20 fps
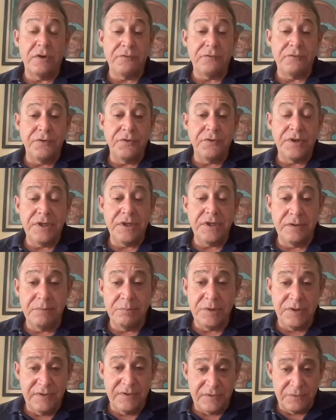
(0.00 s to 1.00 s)
for you to hear,
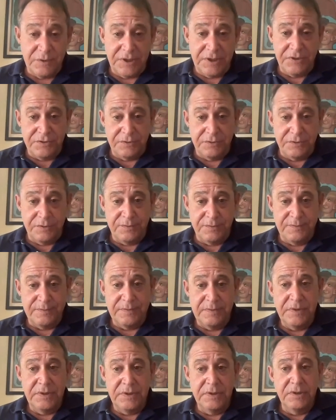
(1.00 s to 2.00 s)
but it's quite true.
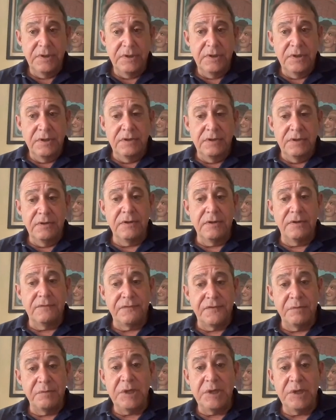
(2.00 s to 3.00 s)
The
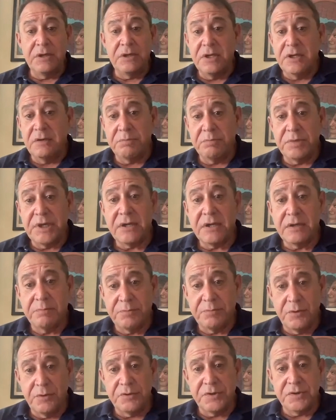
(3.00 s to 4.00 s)
female humpback
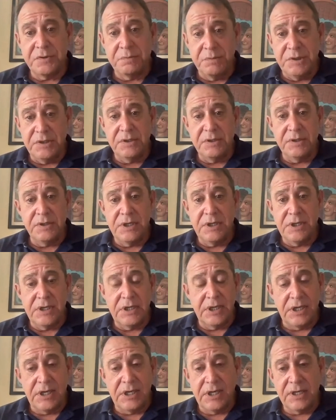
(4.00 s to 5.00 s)
approached me and
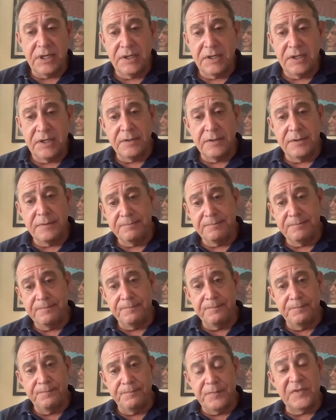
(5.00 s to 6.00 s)

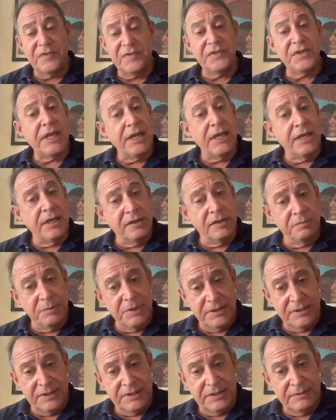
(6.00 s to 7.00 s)
scanned
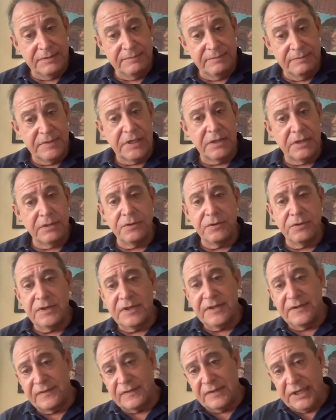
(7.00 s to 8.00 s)
me. I learned
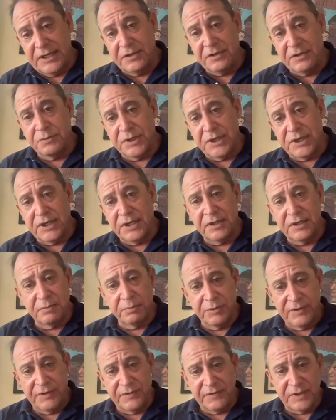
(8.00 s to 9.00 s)
this later when I did a
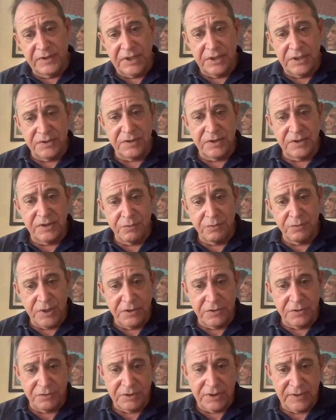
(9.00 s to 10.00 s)
presentation at Whale
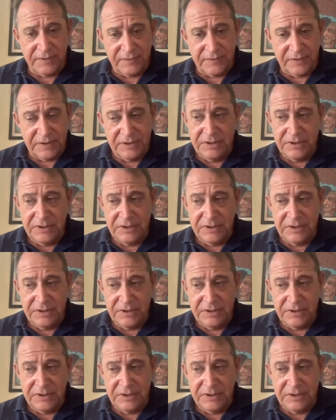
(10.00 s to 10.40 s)
Trust.